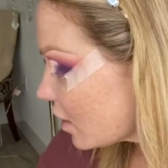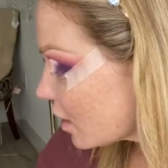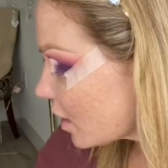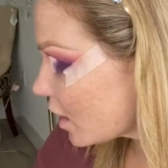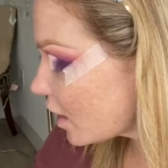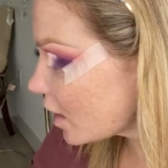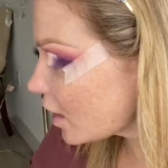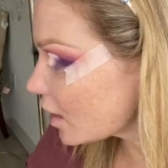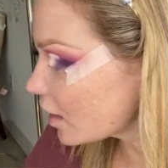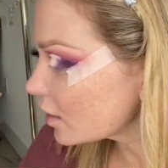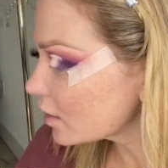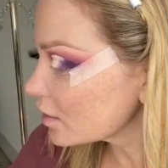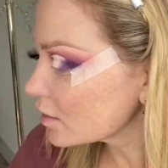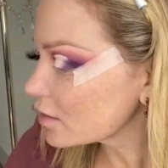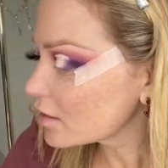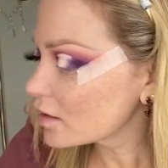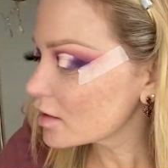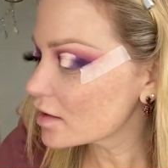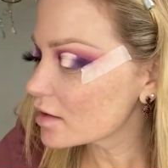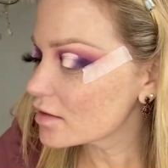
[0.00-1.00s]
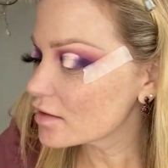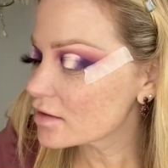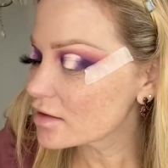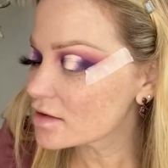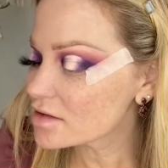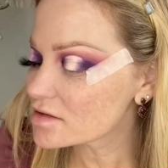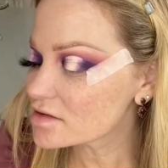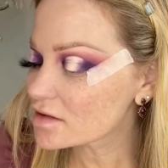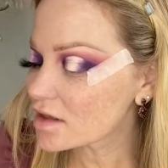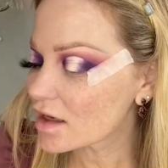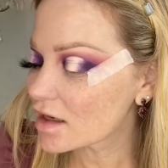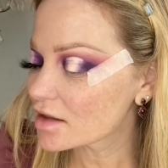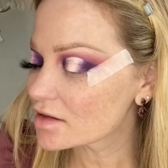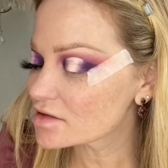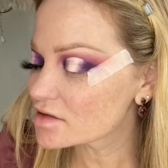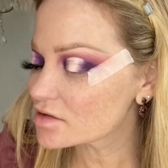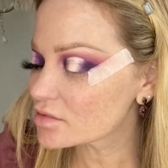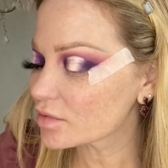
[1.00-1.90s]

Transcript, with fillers: And in this case,